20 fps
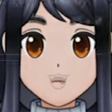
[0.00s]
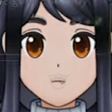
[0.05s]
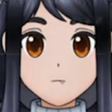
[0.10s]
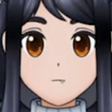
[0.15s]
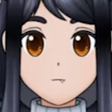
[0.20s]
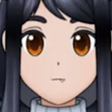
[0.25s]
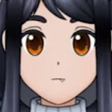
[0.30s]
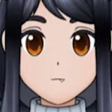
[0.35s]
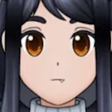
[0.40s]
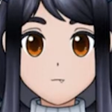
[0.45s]

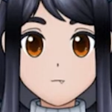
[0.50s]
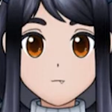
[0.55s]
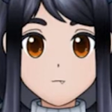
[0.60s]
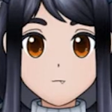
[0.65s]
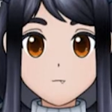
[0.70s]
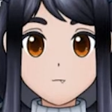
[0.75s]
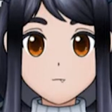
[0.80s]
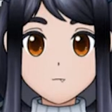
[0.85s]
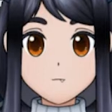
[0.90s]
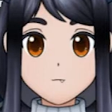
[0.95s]

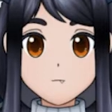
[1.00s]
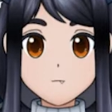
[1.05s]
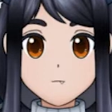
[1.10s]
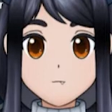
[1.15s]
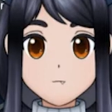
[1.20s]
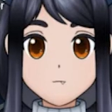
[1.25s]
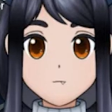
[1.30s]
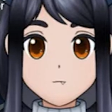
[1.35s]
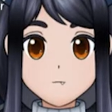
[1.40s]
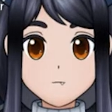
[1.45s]

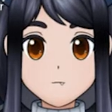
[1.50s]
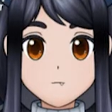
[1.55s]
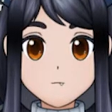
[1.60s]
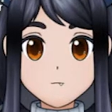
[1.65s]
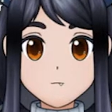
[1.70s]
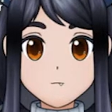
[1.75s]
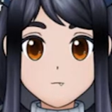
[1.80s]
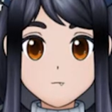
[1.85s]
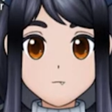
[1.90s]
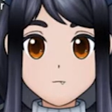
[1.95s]

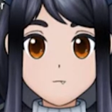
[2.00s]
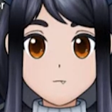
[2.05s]
No one is speaking in this clip.